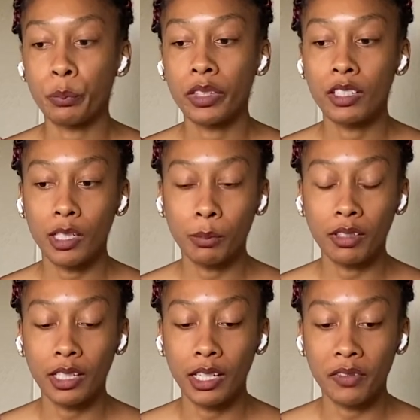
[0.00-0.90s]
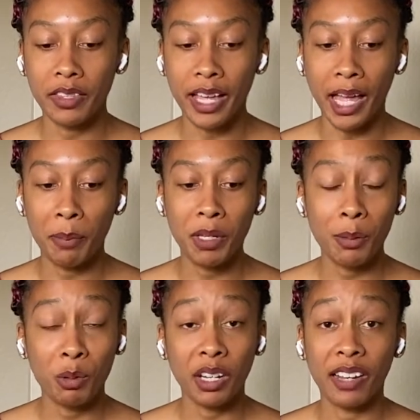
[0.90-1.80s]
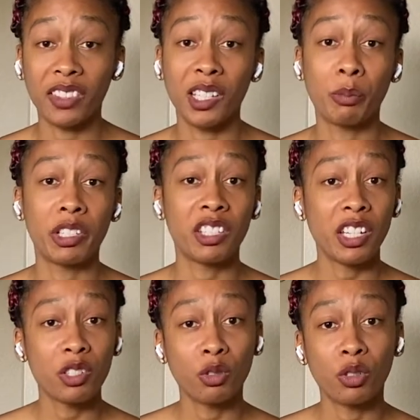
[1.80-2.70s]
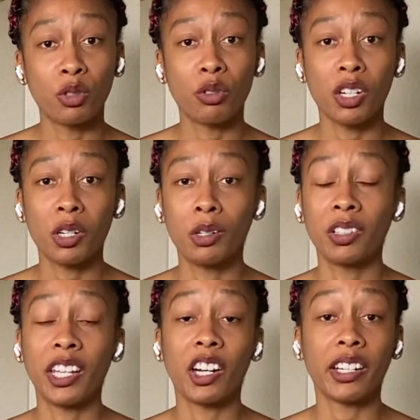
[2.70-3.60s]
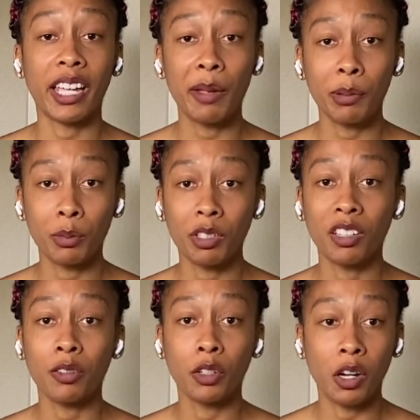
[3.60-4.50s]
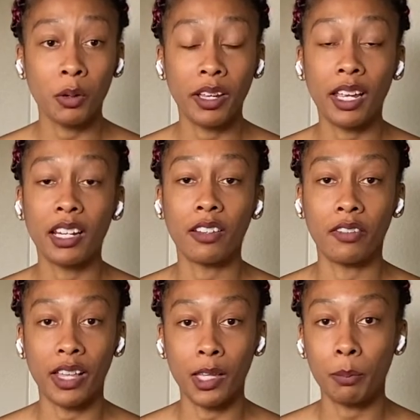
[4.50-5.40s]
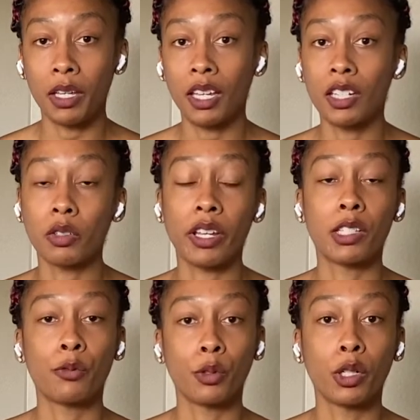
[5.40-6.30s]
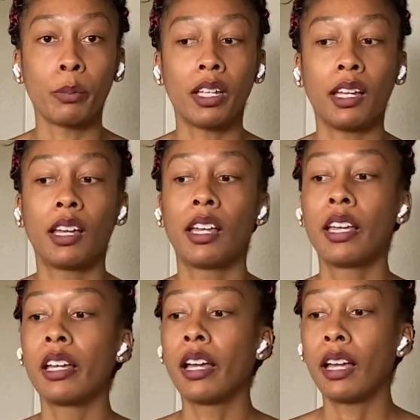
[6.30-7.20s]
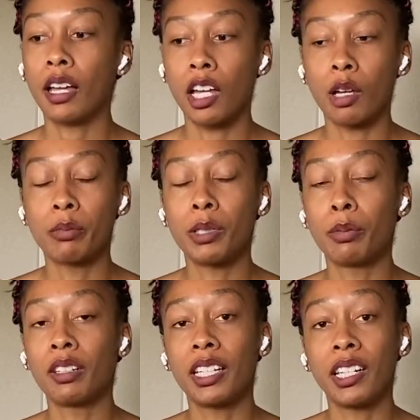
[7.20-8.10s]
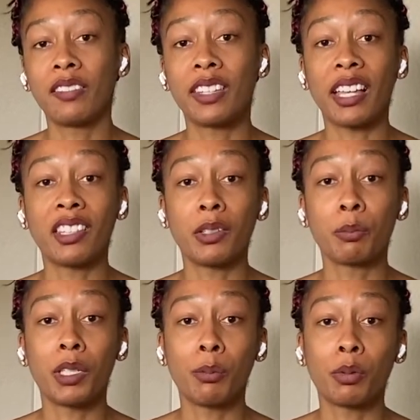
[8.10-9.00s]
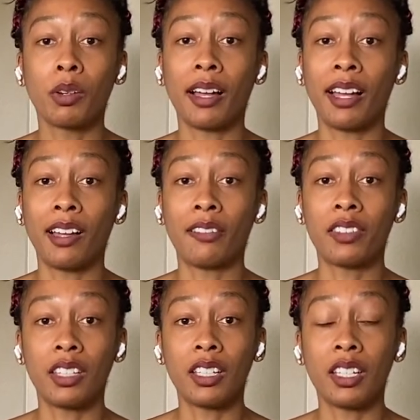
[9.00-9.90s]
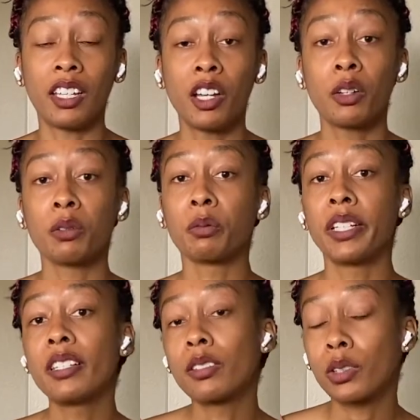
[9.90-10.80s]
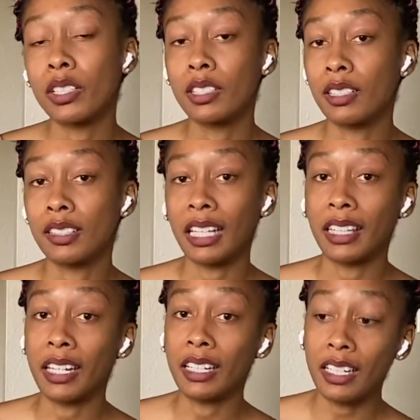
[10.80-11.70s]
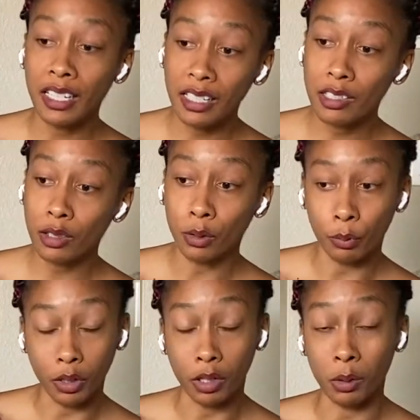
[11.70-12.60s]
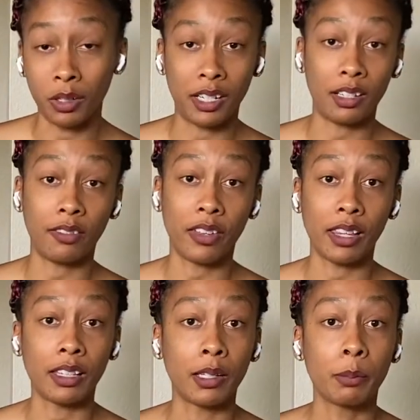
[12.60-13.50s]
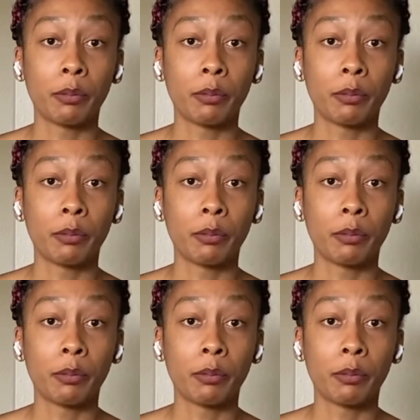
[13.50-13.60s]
She believed that people have the potential to grow, they are capable of growing and developing and transforming. She believed that these people have the resources that they need to grow and develop.